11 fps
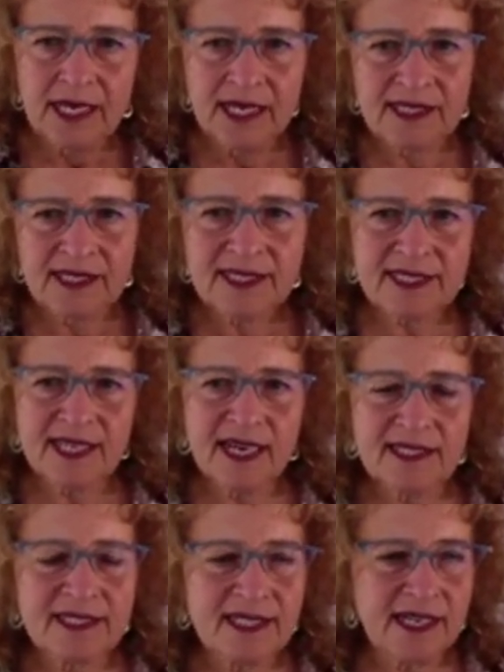In this
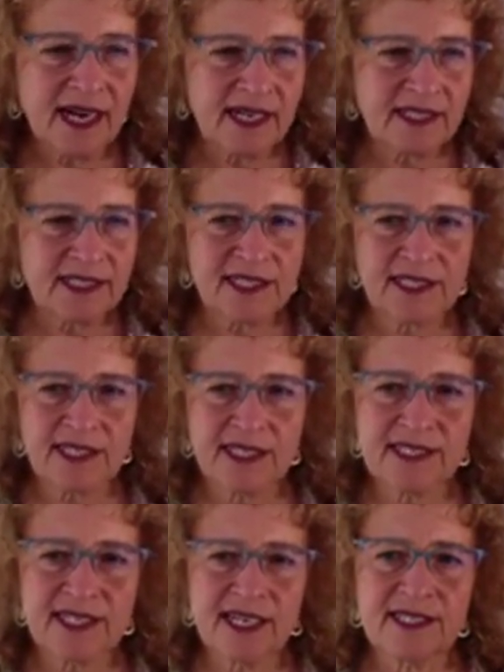slide, psychologist and
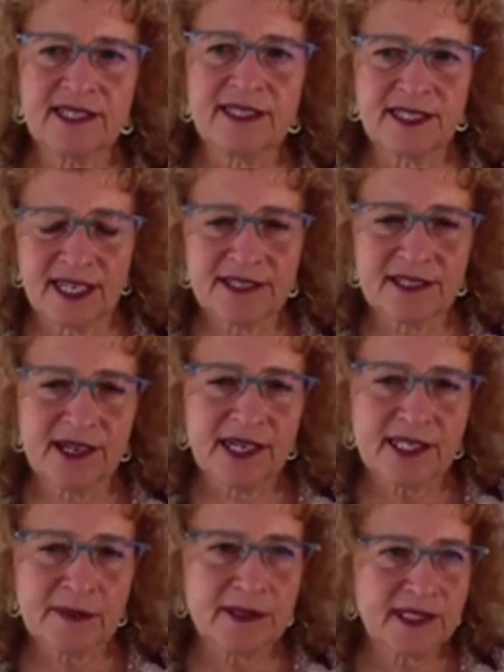gen- gender
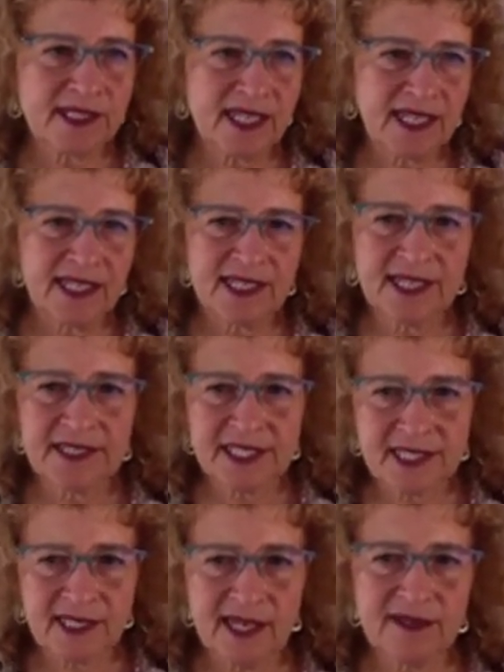expert Diane
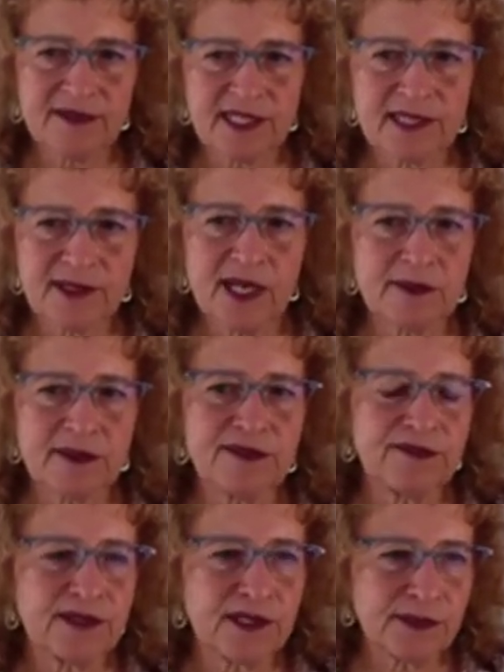Ehrensaft describes the
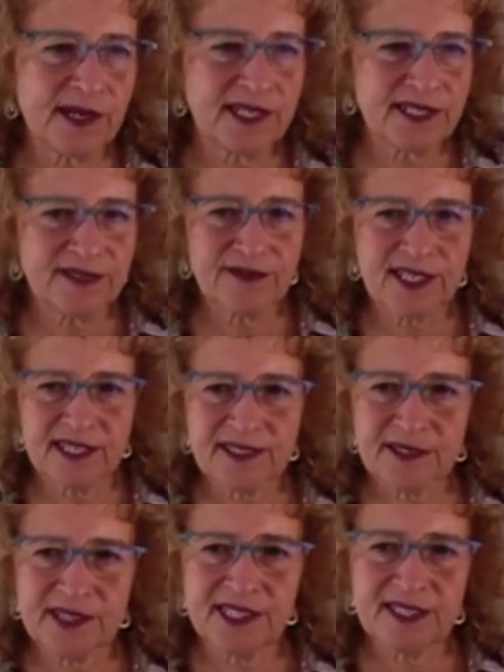full range of gender
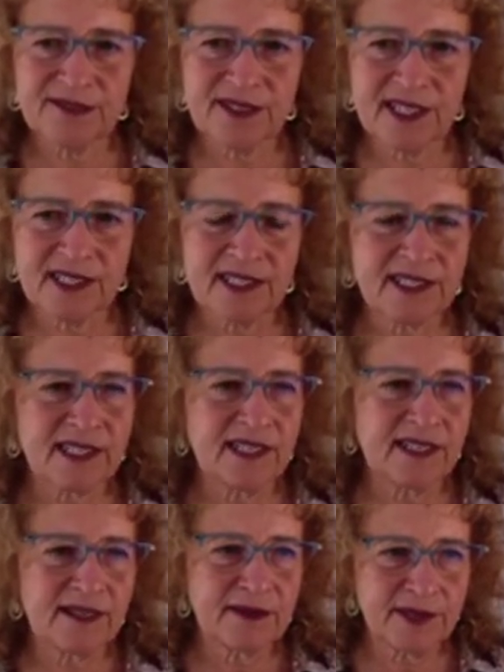creative kids
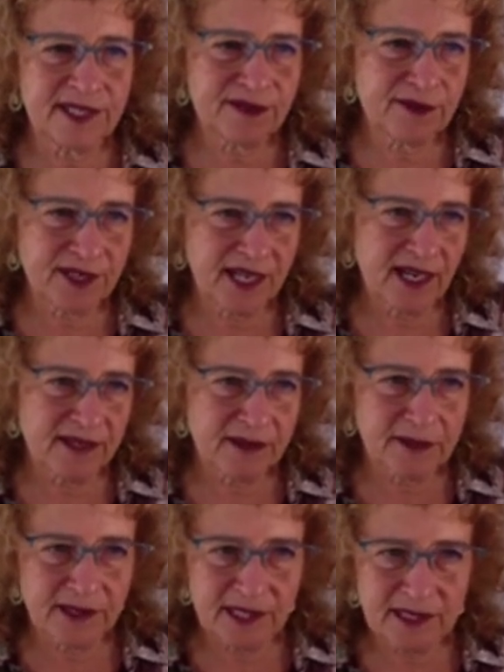in three different
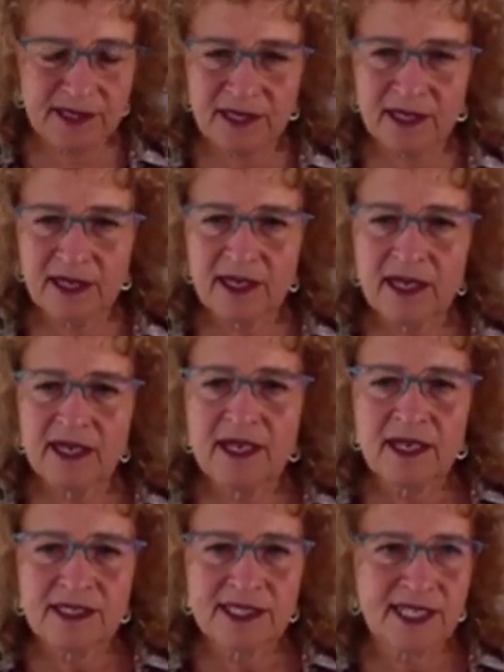categories
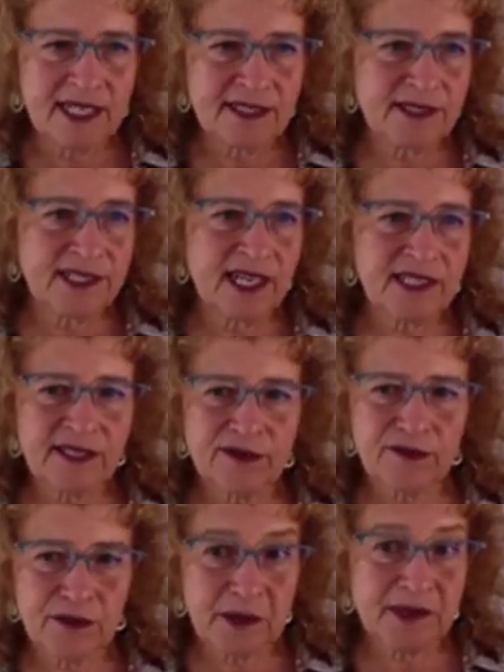gender
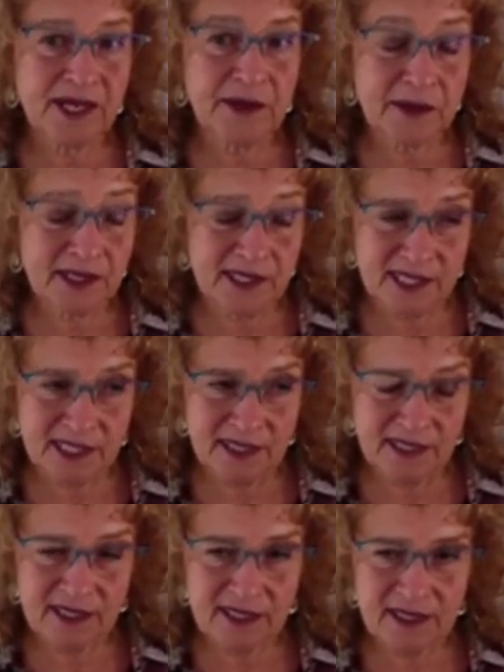nonconforming
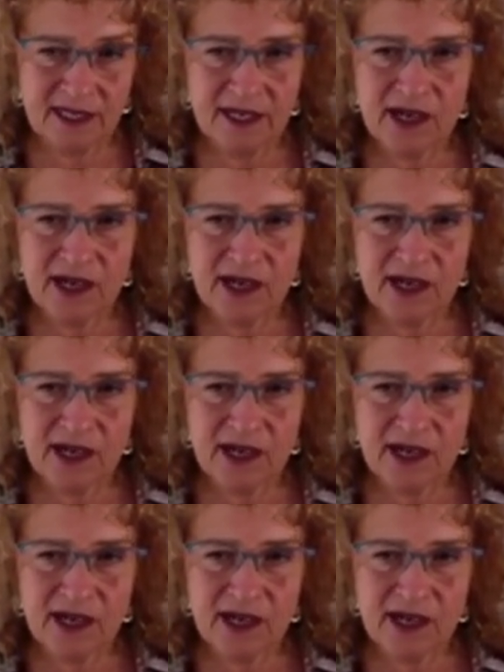oranges,